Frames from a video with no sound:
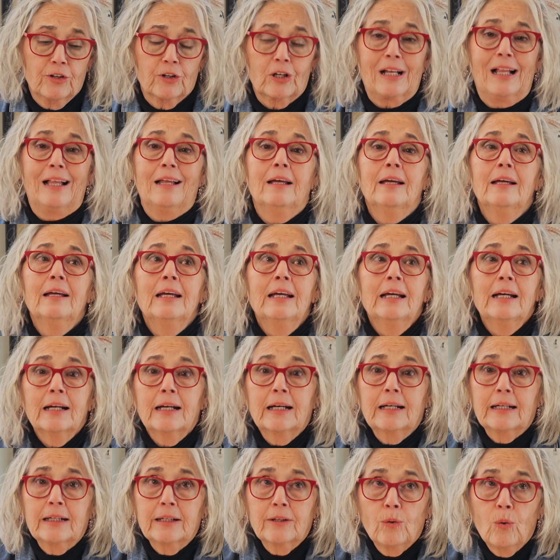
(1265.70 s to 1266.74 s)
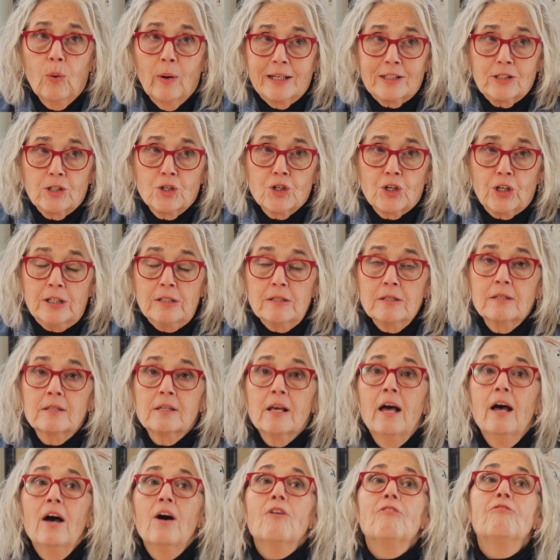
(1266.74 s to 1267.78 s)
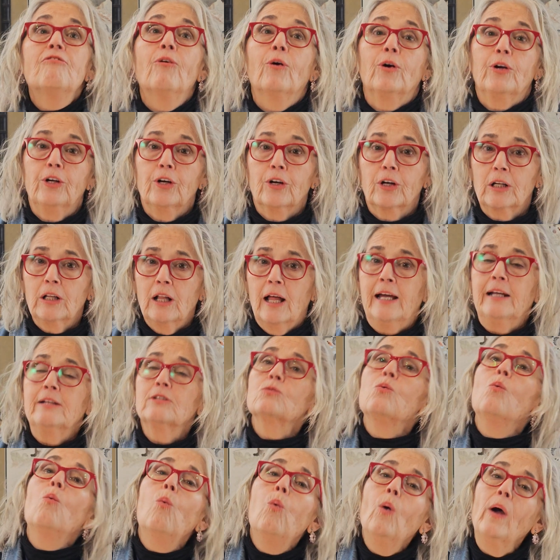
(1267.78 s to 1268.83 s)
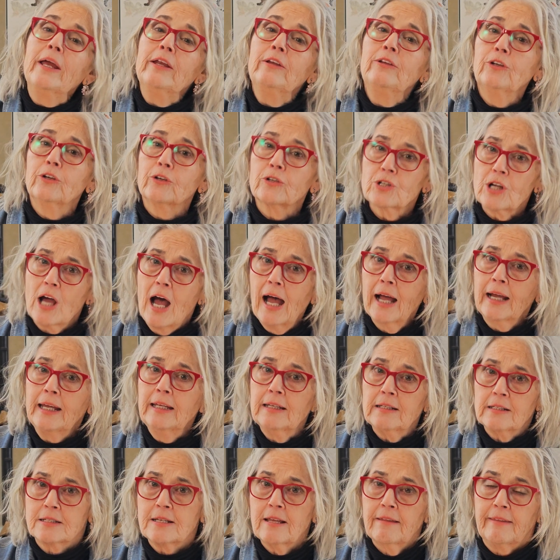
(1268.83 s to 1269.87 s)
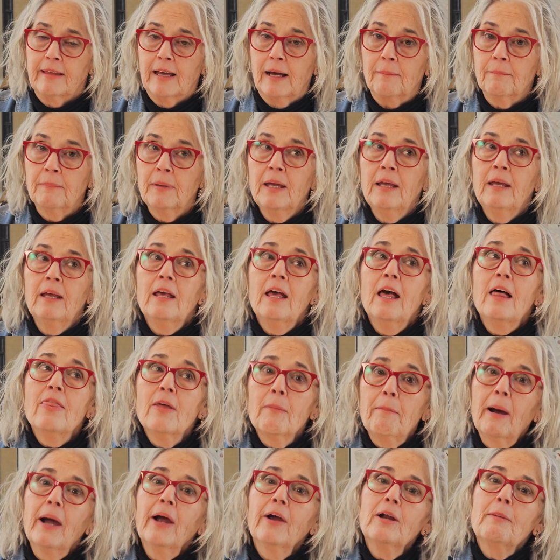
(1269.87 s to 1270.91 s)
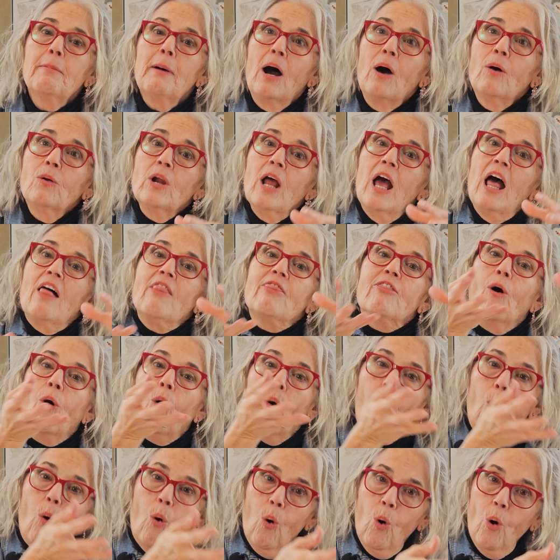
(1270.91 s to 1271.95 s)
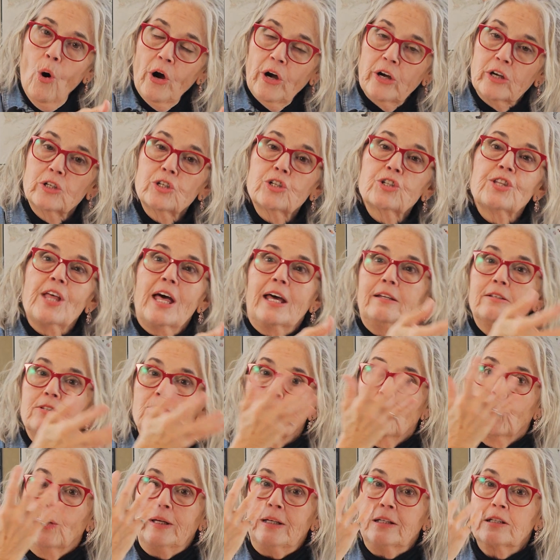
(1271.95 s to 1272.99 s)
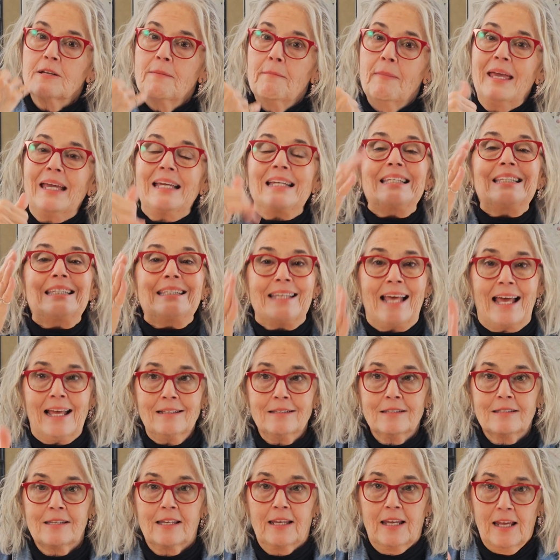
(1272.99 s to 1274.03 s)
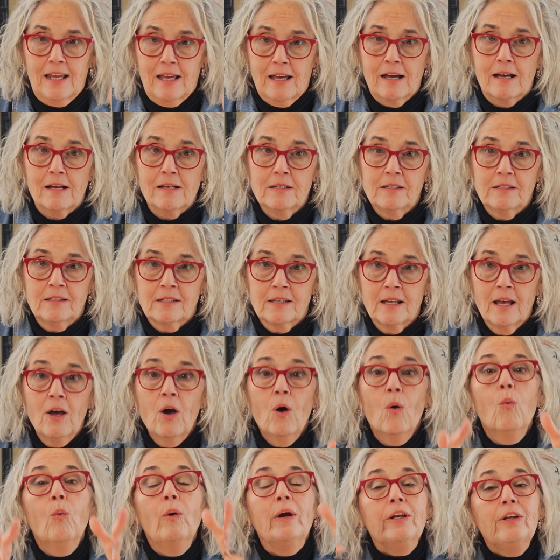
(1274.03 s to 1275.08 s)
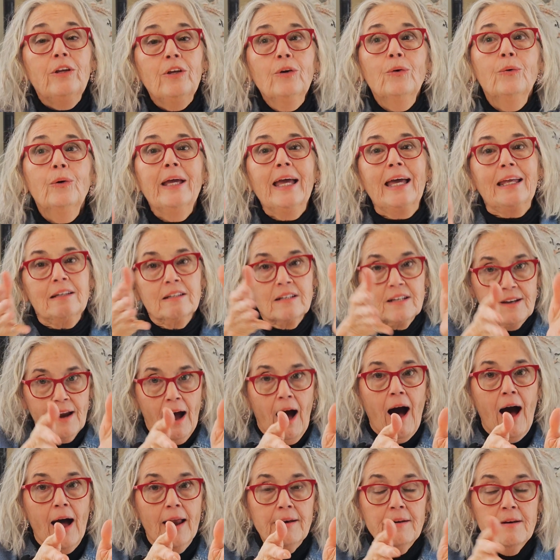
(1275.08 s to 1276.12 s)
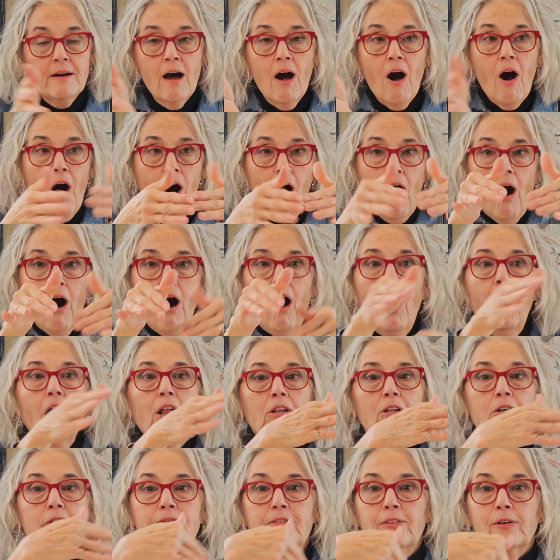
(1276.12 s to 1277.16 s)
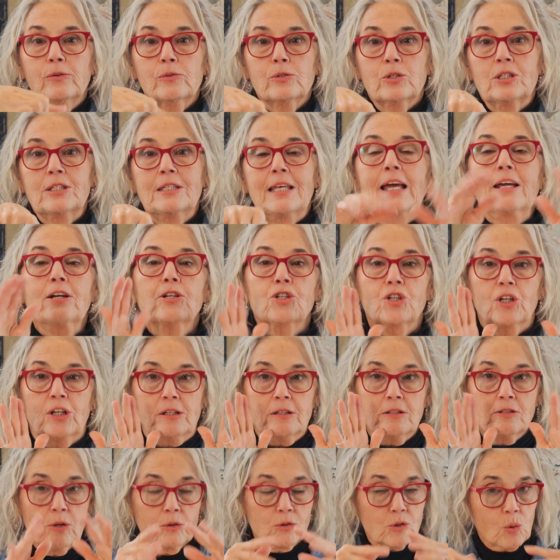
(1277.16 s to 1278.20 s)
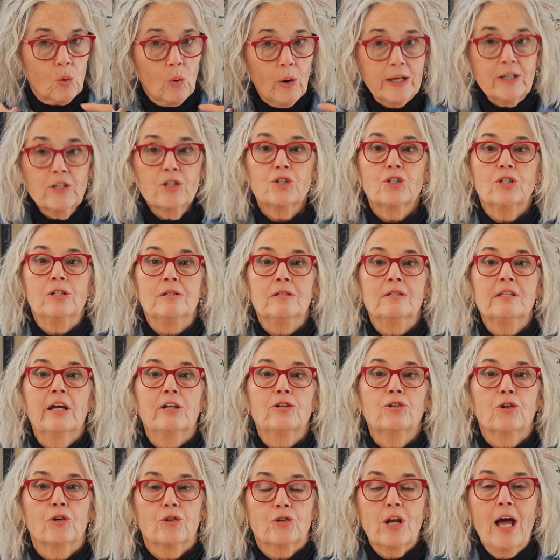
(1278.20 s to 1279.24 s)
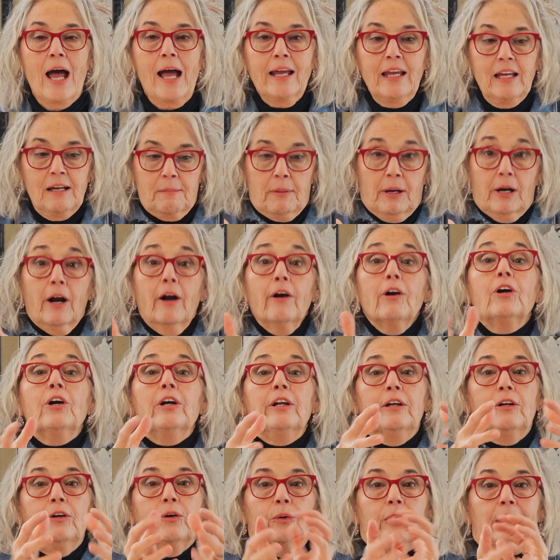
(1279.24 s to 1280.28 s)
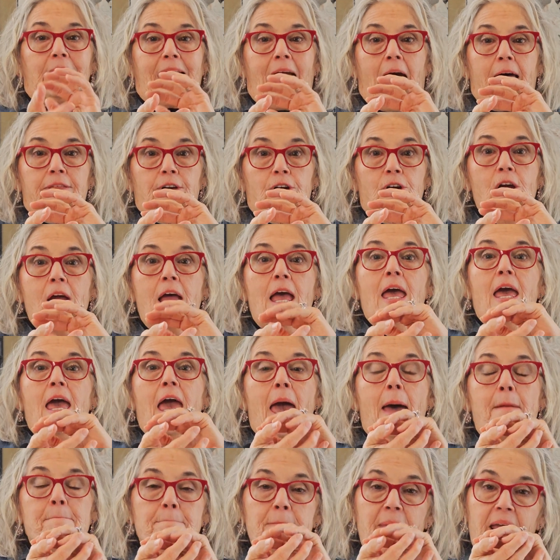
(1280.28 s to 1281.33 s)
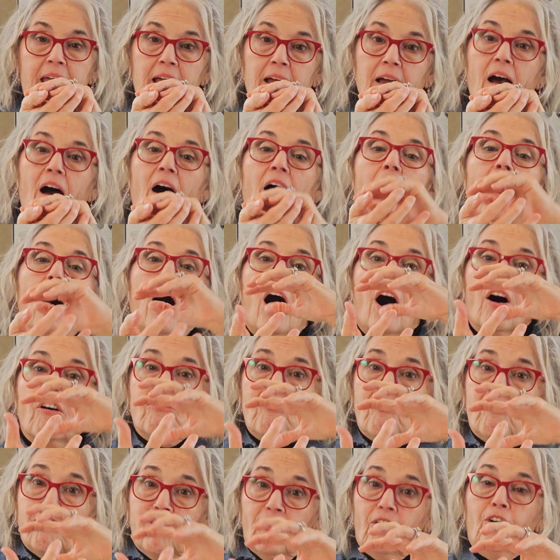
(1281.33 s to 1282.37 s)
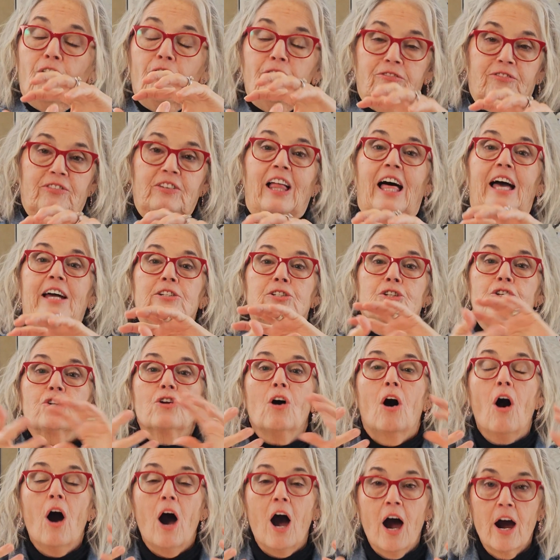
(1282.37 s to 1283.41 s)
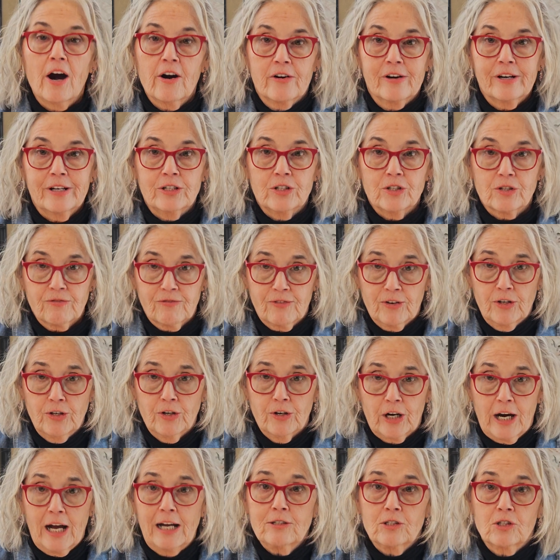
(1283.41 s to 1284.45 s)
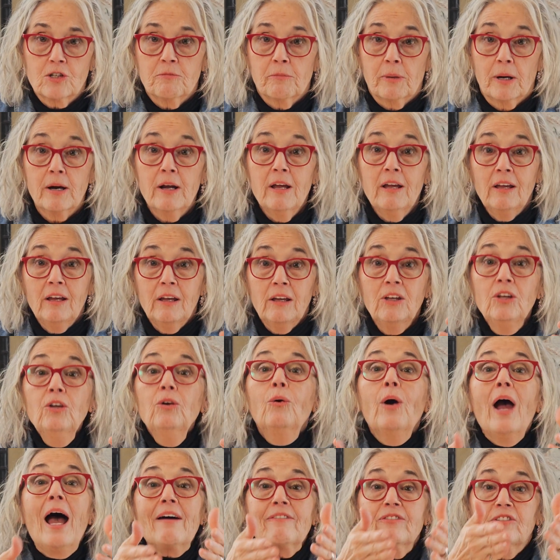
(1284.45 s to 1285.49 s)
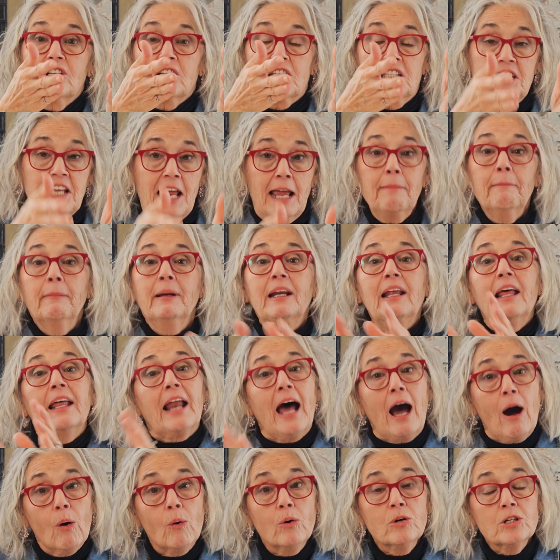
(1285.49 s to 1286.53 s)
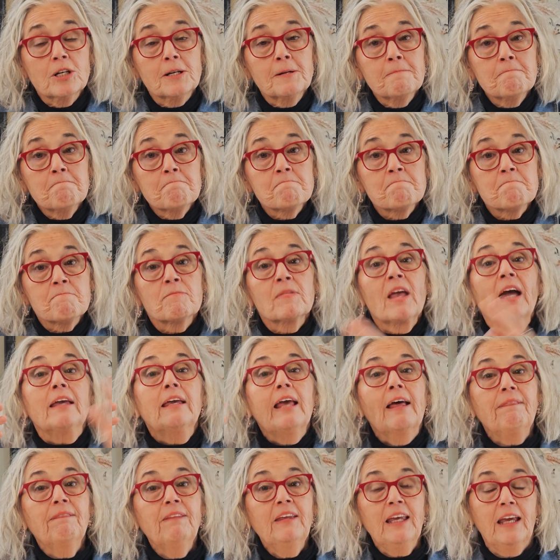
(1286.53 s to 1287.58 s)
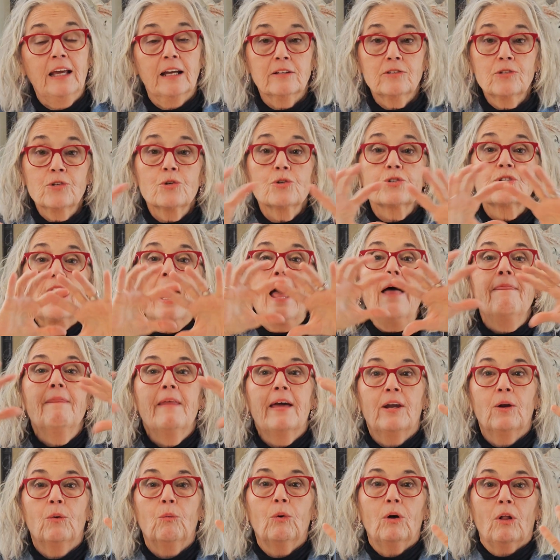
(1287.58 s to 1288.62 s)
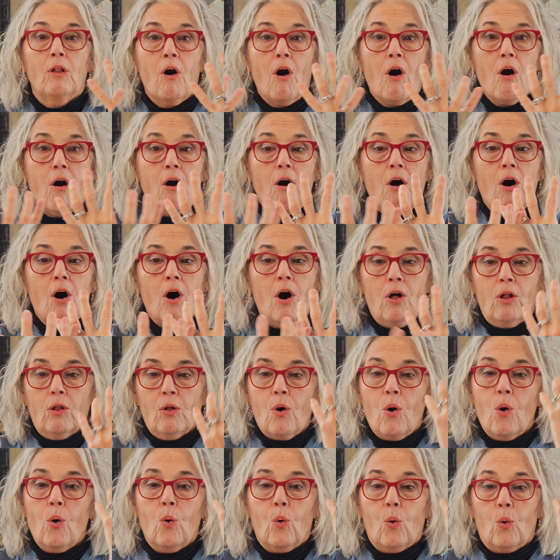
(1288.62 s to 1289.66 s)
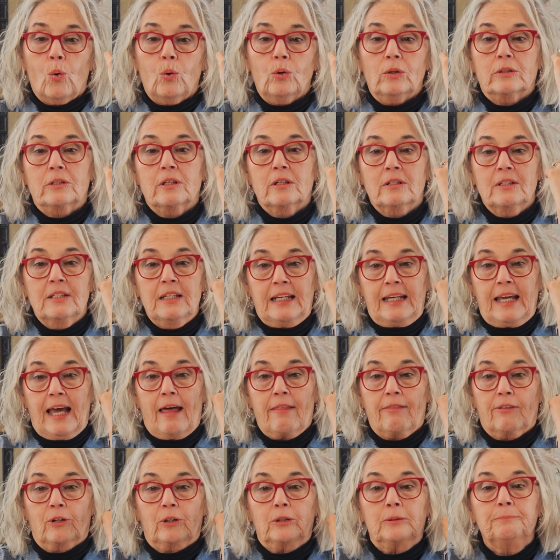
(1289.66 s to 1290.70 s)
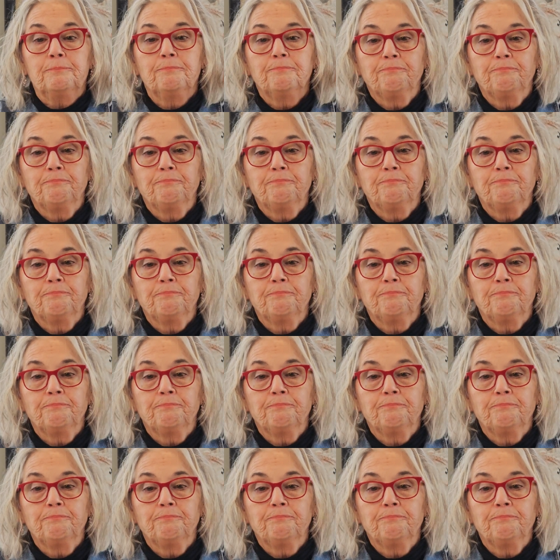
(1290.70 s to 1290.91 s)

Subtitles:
your questions for your clients, when you're talking to them, the part about the orange that is going to make sense is when you get done, all of those sections, those questions that you're talking about are going to go together and make a full-fledged orange for your customer. You have to segment it out, get the answers, and then it will all hold together.